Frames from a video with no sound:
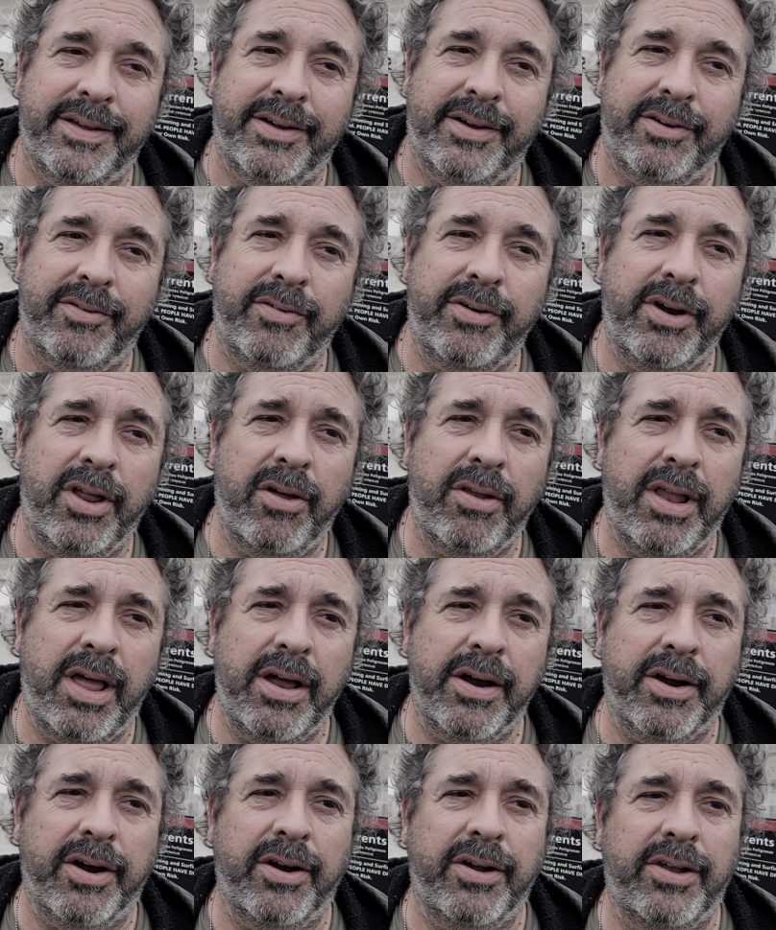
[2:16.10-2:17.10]
we're no
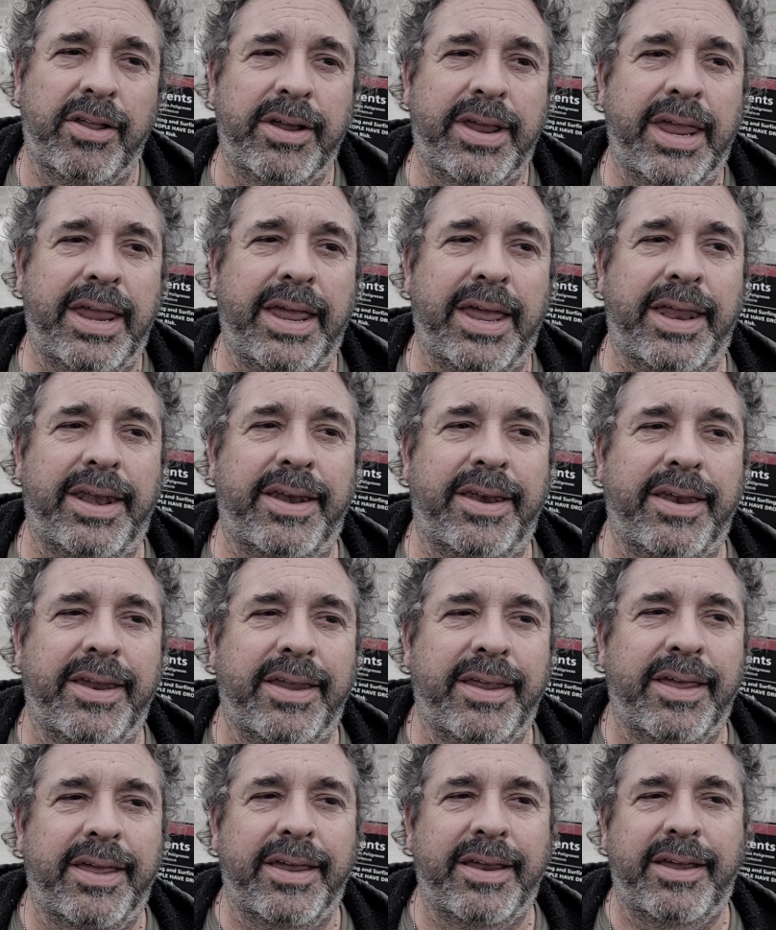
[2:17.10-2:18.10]
longer looking at
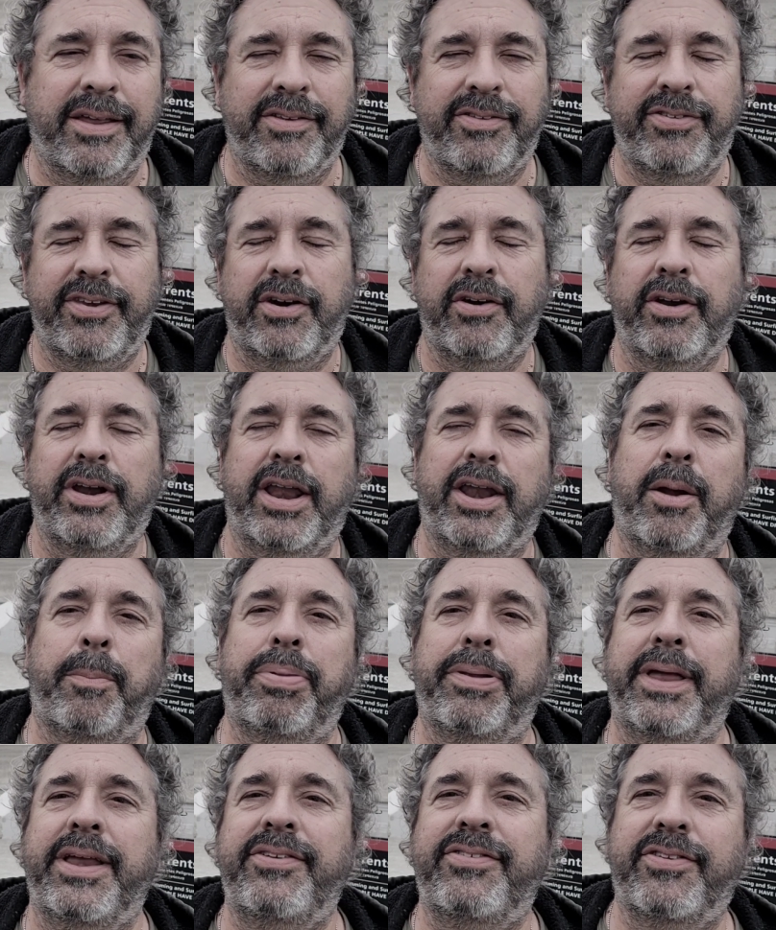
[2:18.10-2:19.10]
considering that a
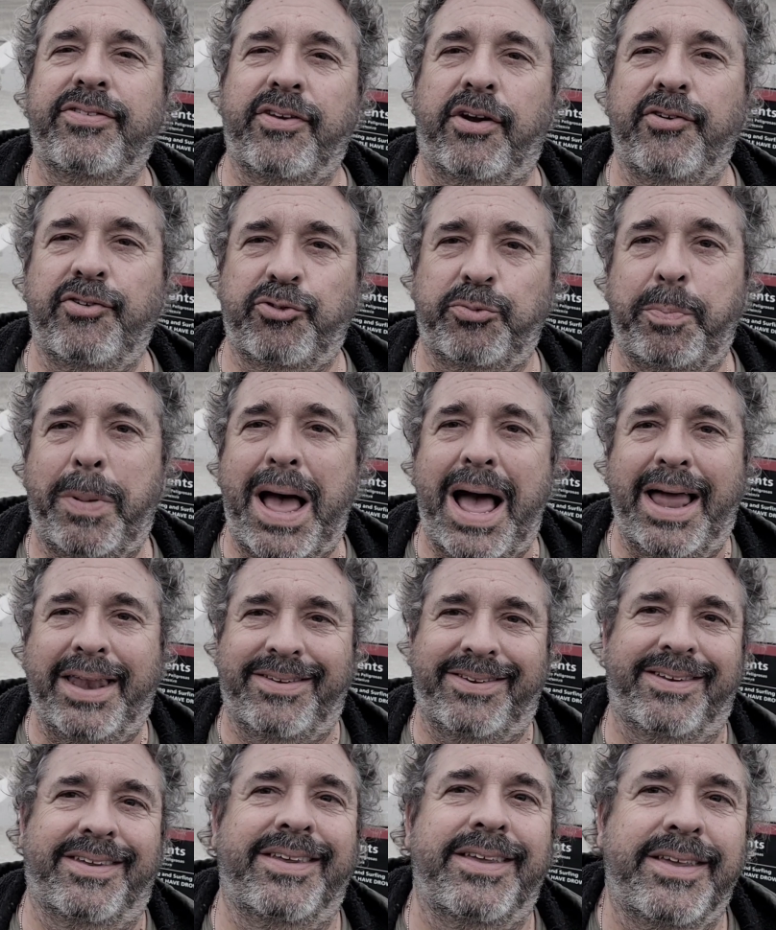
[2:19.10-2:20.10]
place is our
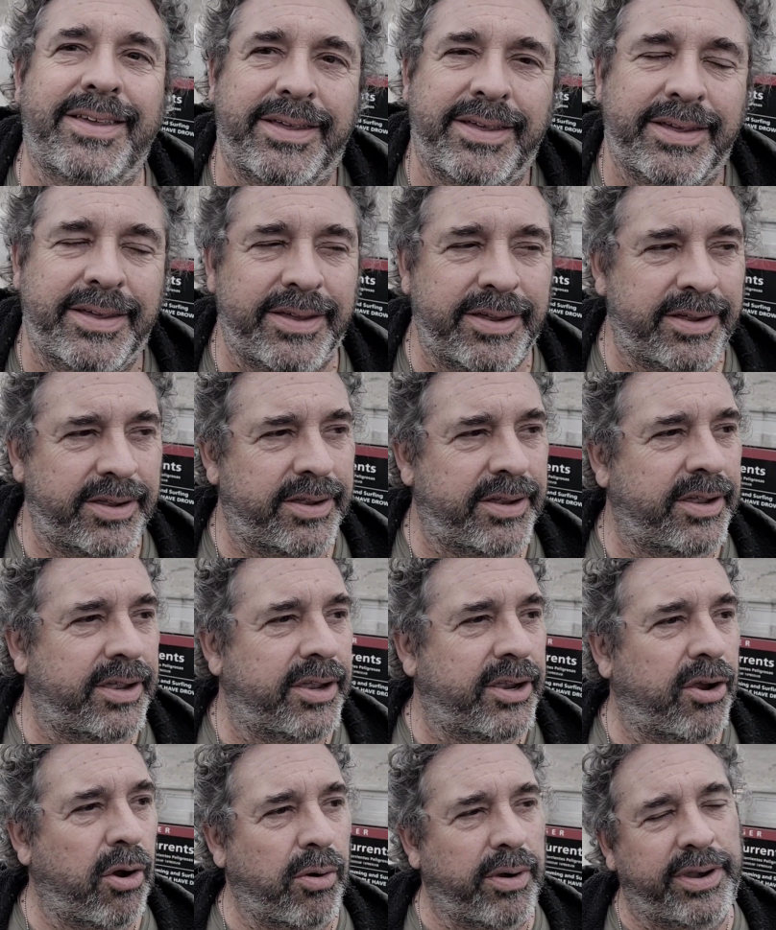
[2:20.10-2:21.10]
spot
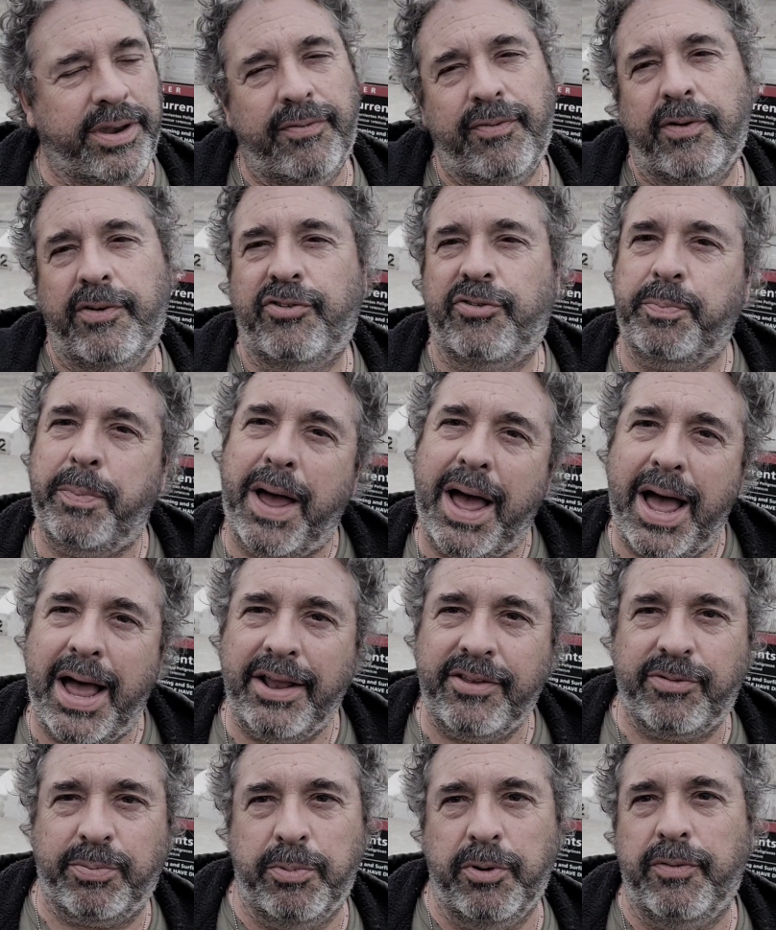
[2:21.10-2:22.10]
going different
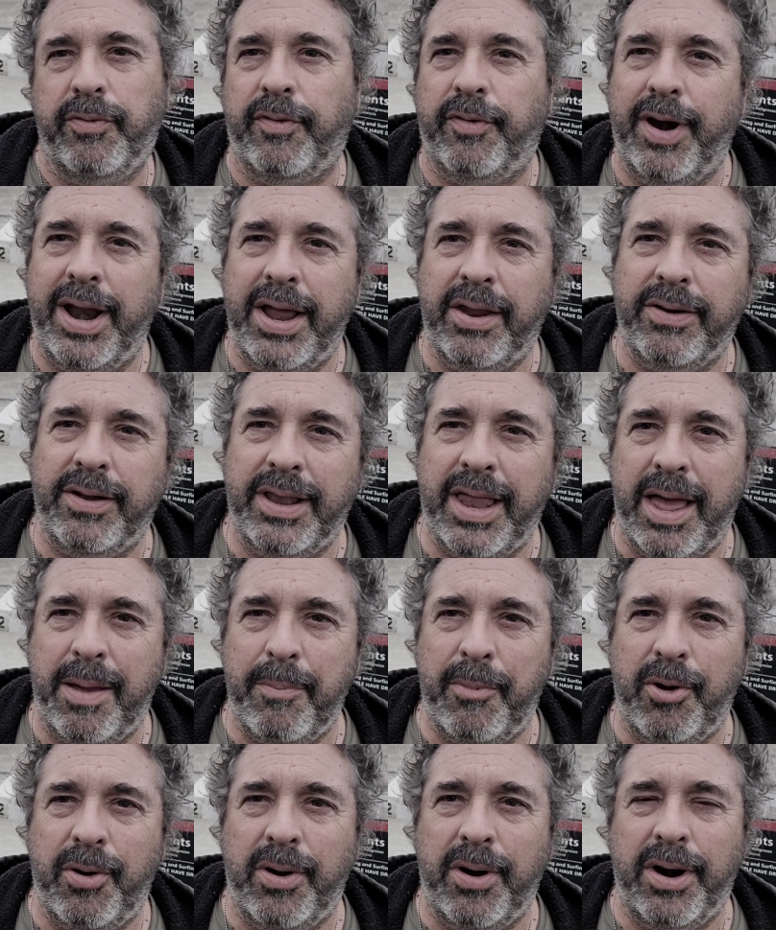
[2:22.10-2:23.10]
spots, moving around a lot
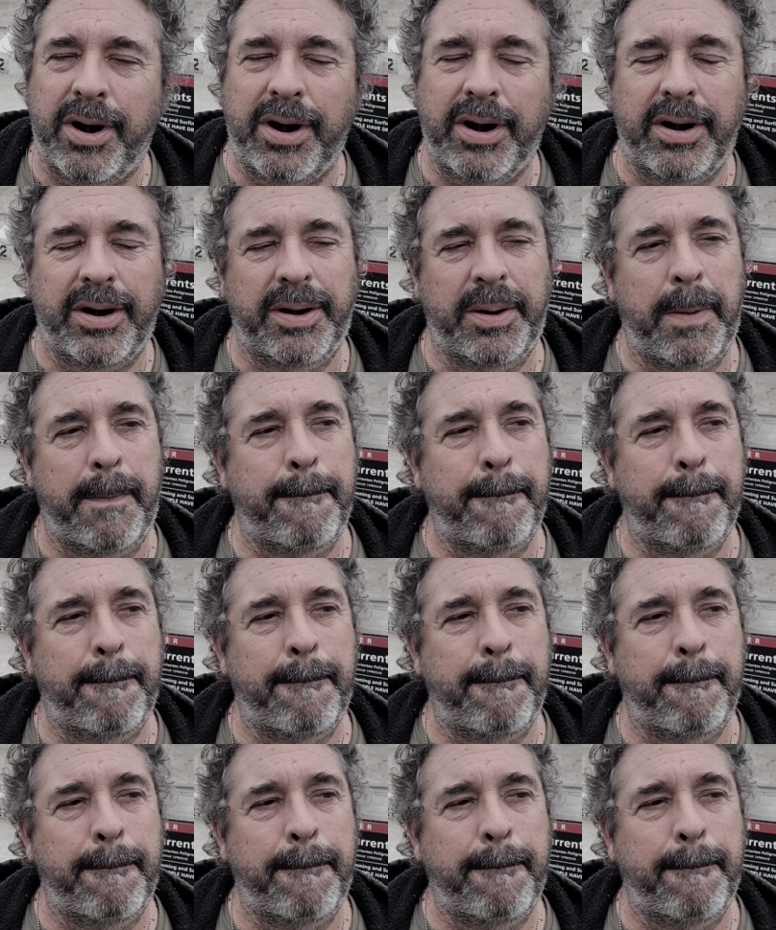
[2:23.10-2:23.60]
more,